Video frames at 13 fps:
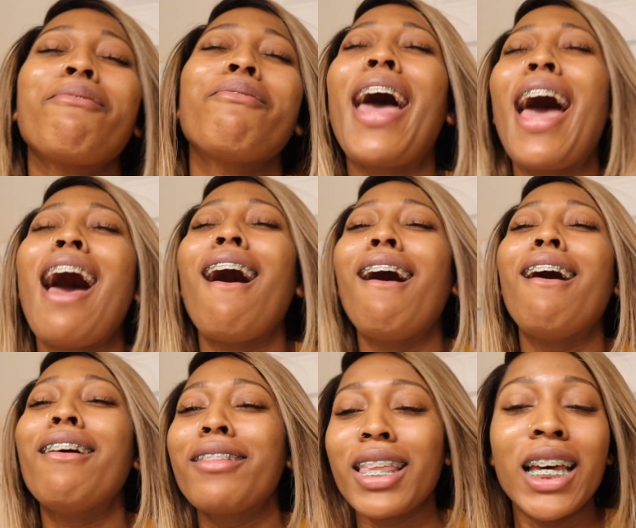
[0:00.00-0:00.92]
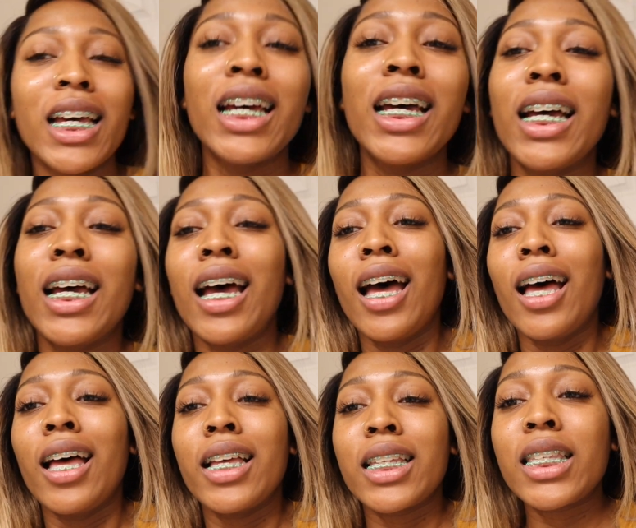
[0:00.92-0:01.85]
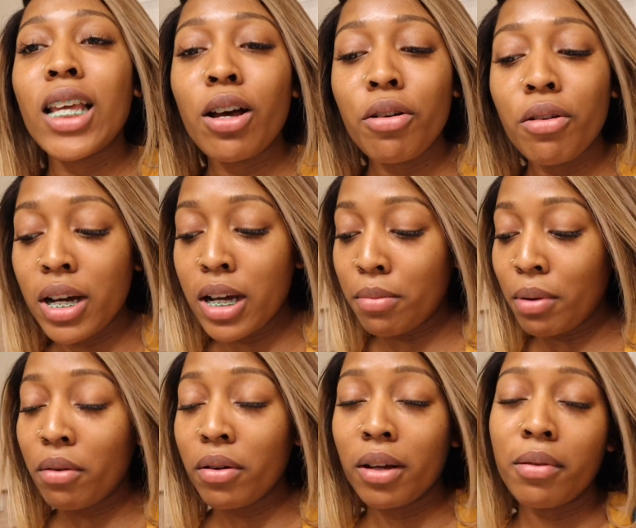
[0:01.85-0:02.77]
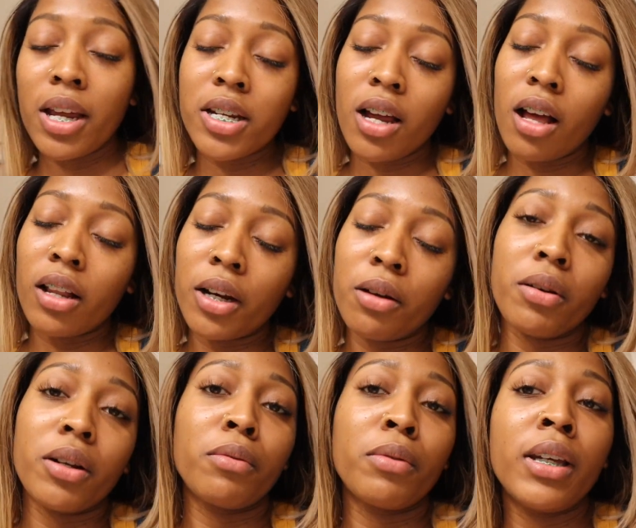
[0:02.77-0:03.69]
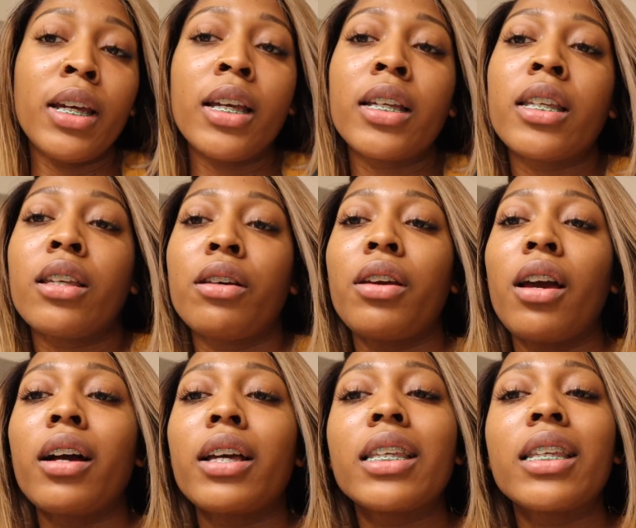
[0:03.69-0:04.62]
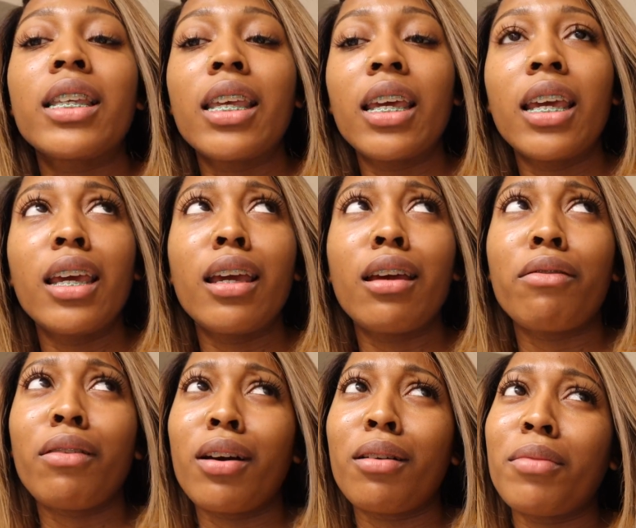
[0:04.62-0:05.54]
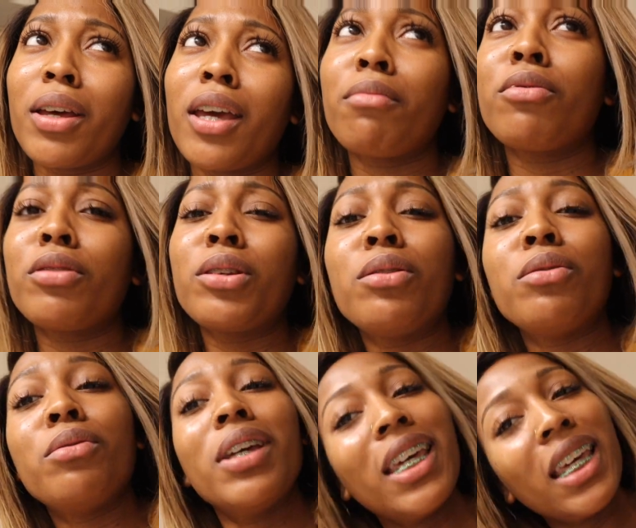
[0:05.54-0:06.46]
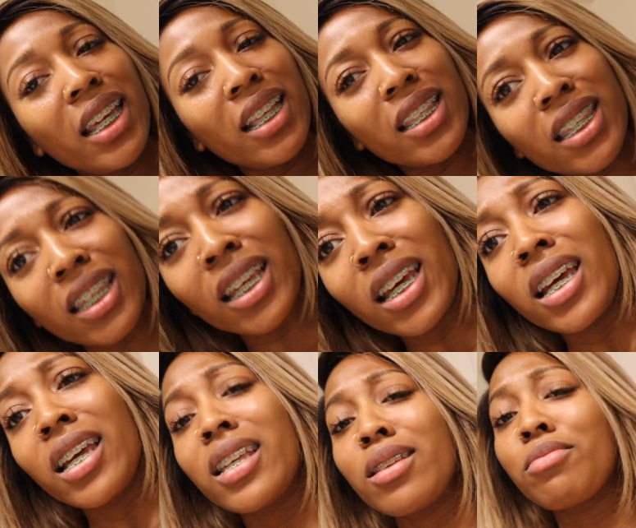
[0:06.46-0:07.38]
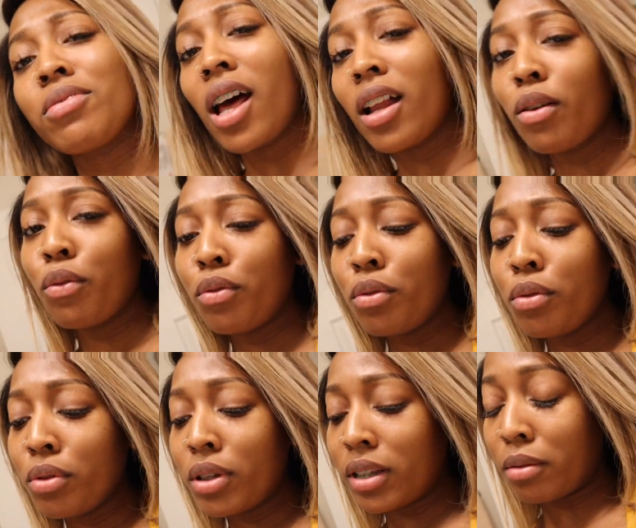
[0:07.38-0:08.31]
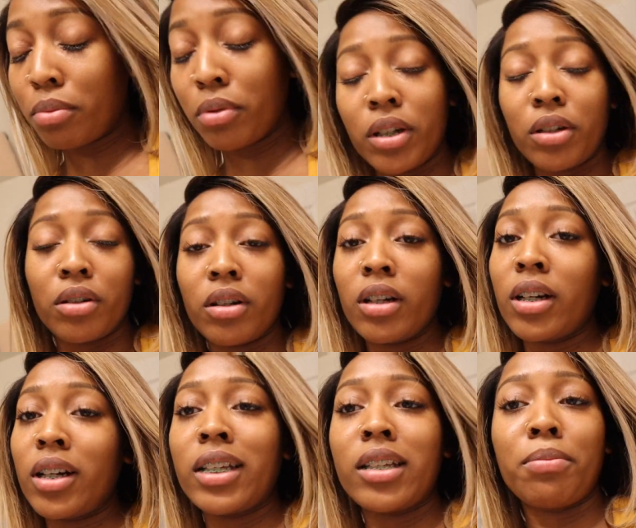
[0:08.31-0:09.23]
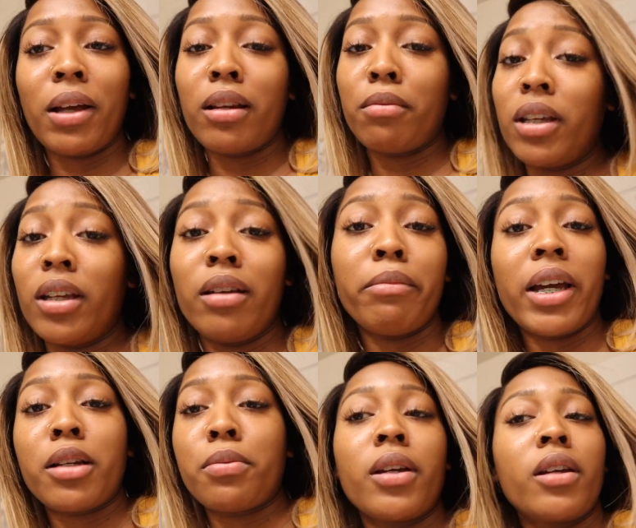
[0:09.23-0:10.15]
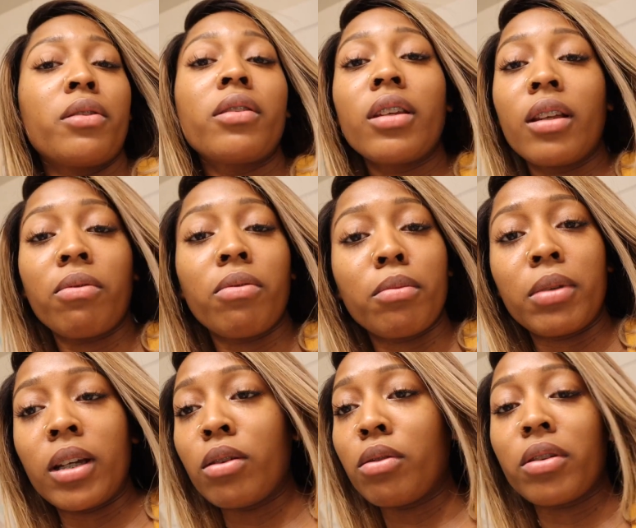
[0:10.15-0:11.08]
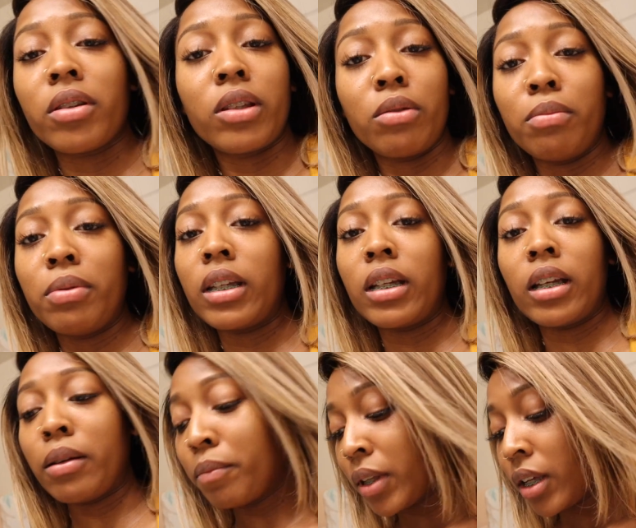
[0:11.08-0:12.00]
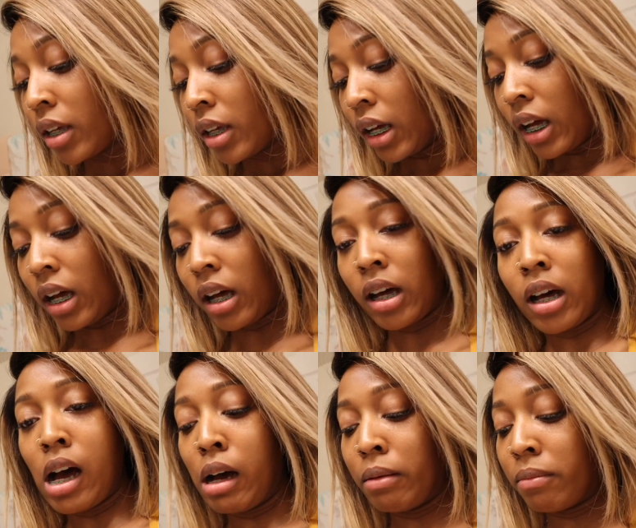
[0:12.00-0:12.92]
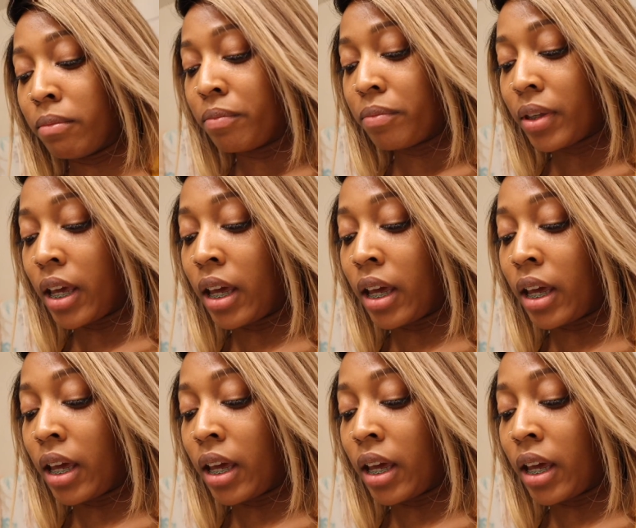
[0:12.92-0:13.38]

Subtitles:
mouth. So I'll update y'all later in the week so y'all can see if I'm able to eat some solid food, because I'm pretty sure it's about to be mashed potato city for me, or soup city. And